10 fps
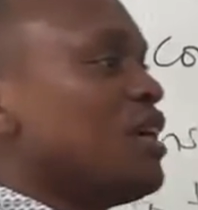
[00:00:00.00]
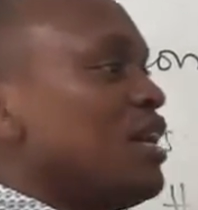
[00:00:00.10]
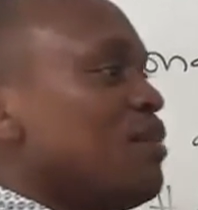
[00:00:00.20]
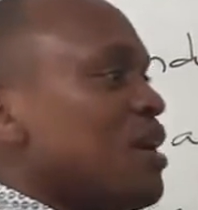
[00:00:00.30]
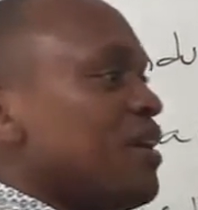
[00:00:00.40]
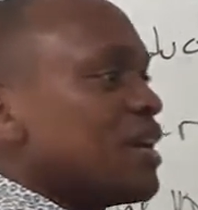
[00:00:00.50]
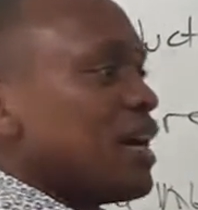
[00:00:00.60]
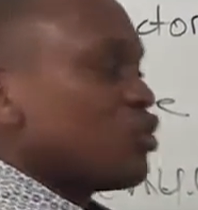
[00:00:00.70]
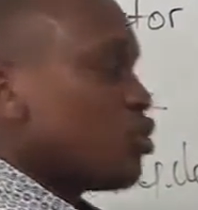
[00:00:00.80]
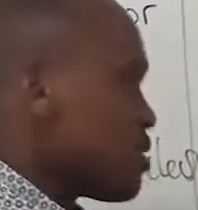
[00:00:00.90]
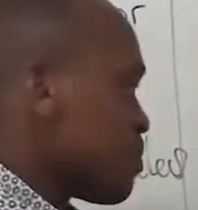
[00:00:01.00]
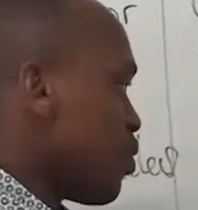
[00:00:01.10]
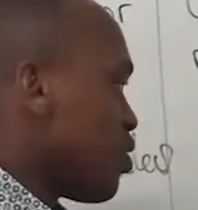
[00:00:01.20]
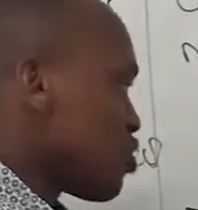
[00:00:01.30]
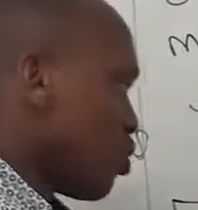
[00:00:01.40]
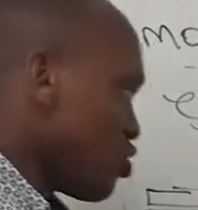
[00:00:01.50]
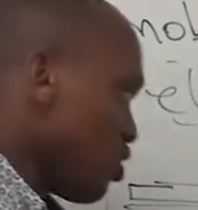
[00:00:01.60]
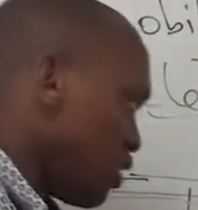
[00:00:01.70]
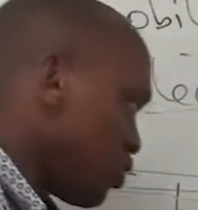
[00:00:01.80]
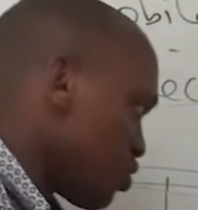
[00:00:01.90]
to the neighboring atoms because
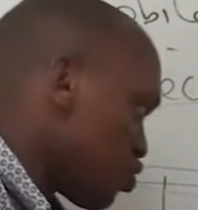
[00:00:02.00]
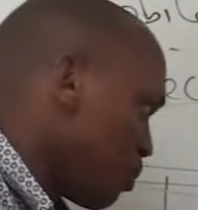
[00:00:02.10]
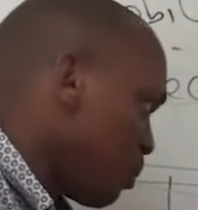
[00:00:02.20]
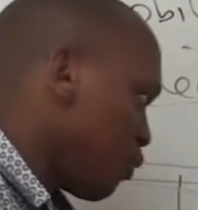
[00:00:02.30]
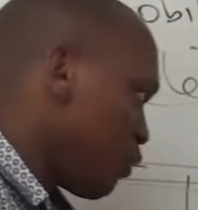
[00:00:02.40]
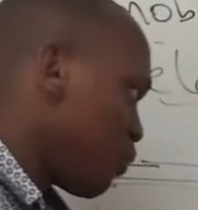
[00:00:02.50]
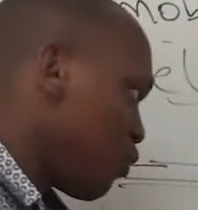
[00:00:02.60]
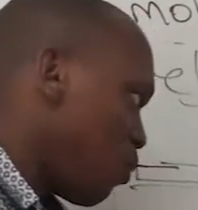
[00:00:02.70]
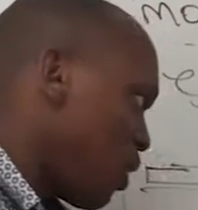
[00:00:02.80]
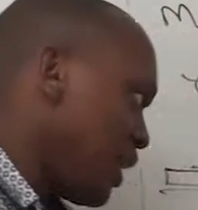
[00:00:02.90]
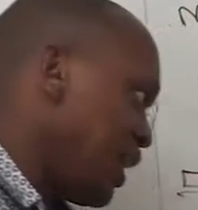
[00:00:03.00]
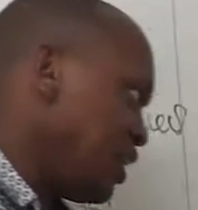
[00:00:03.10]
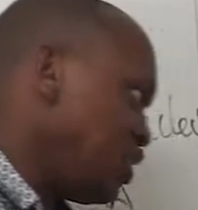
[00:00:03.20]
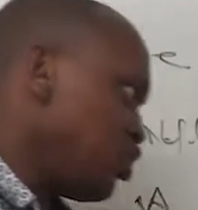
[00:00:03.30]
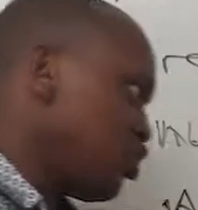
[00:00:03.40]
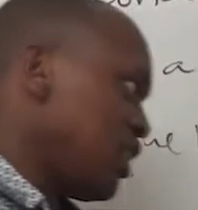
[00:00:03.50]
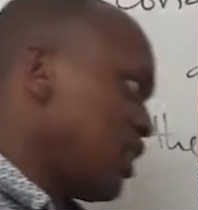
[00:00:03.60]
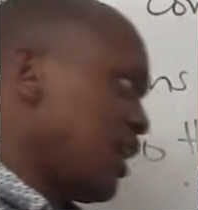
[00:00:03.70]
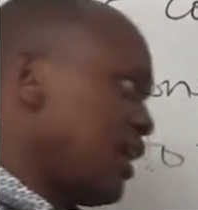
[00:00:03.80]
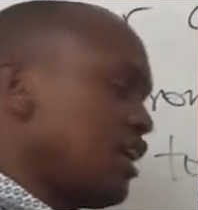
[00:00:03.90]
also electrons will be moving from one end to the
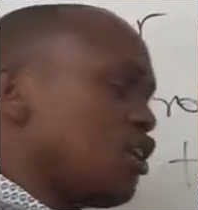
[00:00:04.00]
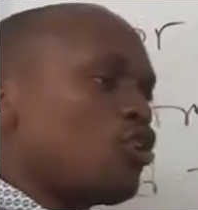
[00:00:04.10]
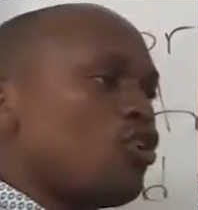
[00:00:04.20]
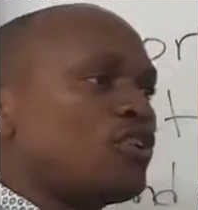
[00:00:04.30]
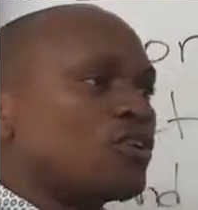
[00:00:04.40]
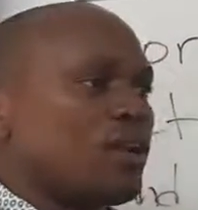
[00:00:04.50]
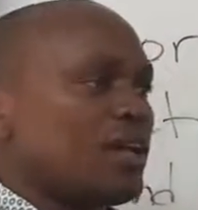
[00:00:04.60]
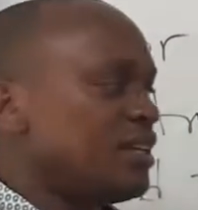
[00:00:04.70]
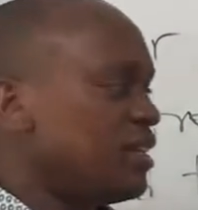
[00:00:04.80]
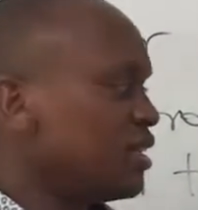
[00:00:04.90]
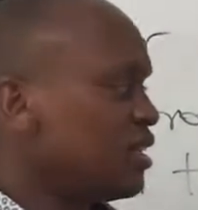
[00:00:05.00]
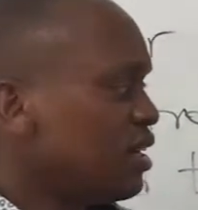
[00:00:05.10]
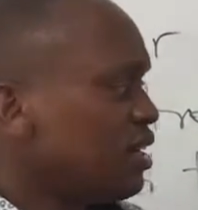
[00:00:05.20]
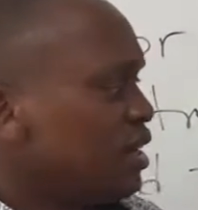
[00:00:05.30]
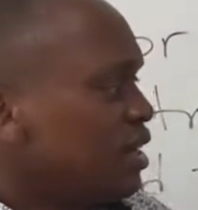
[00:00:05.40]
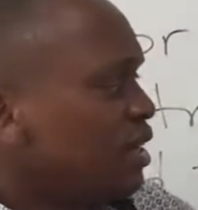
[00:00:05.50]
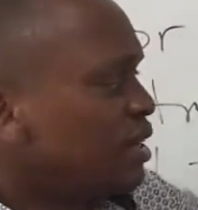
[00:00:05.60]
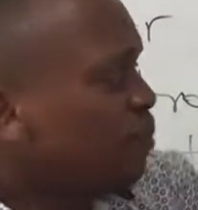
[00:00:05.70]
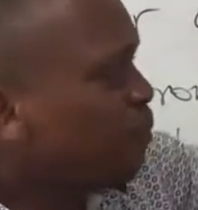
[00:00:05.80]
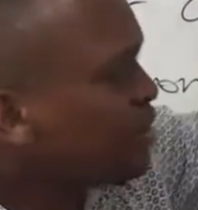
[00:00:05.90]
other and they'll go on colliding. In the